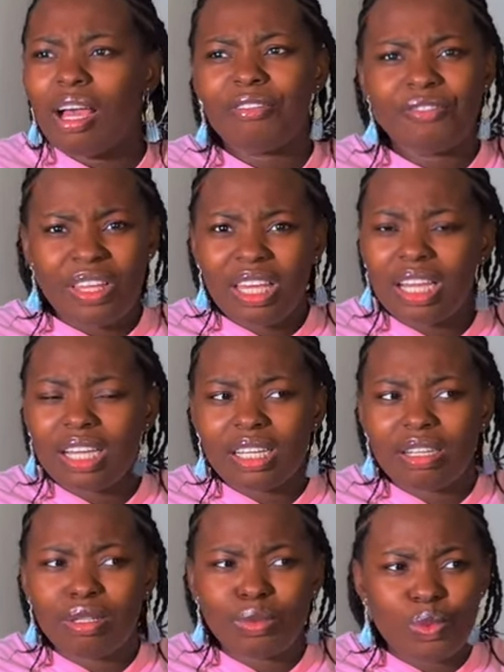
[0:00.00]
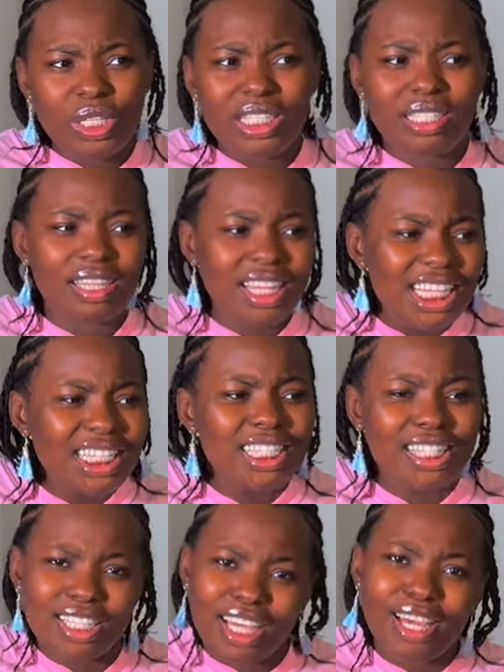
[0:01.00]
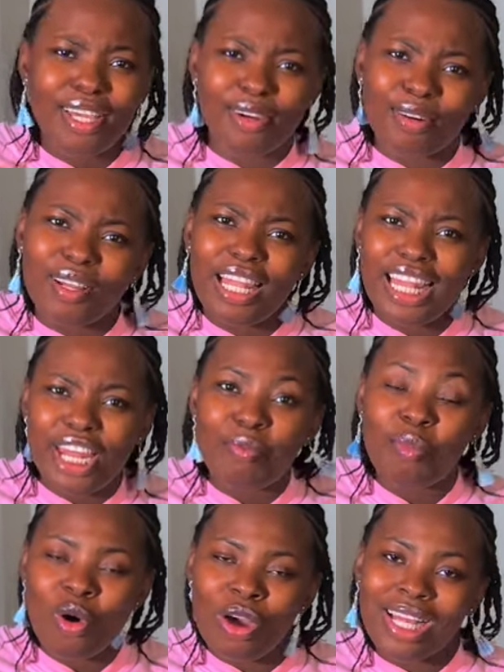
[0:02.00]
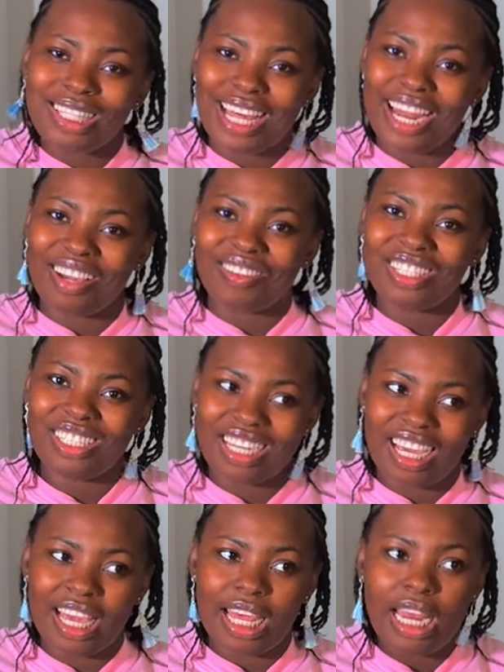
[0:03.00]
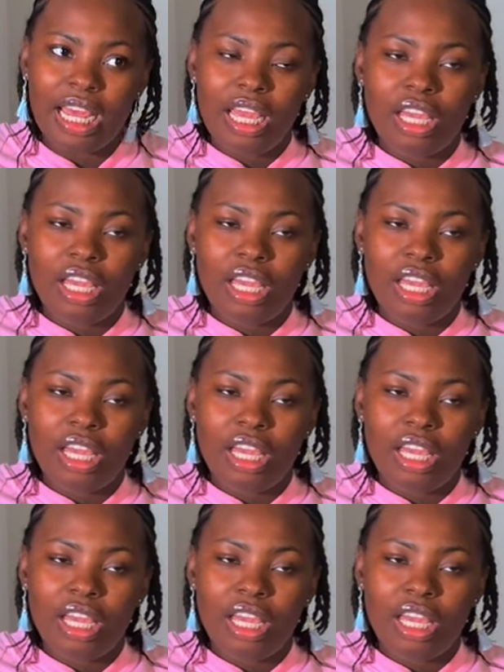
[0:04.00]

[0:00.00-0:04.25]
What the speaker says: think with this, little points that I've shared,